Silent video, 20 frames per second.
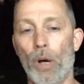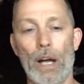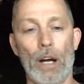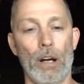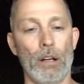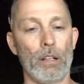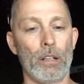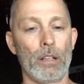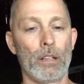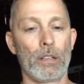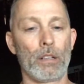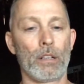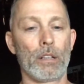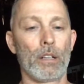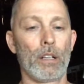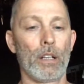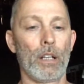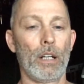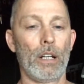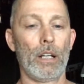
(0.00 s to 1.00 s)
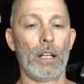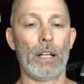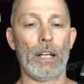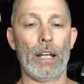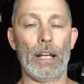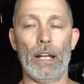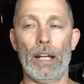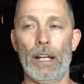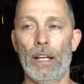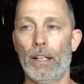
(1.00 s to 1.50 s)
out.
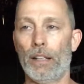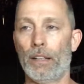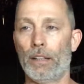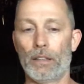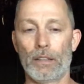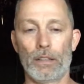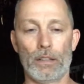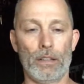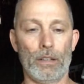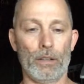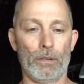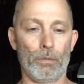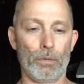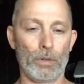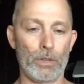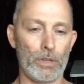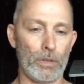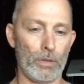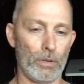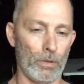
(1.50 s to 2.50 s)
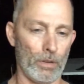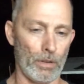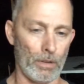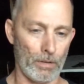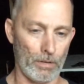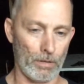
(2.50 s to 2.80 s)
And what's she doing?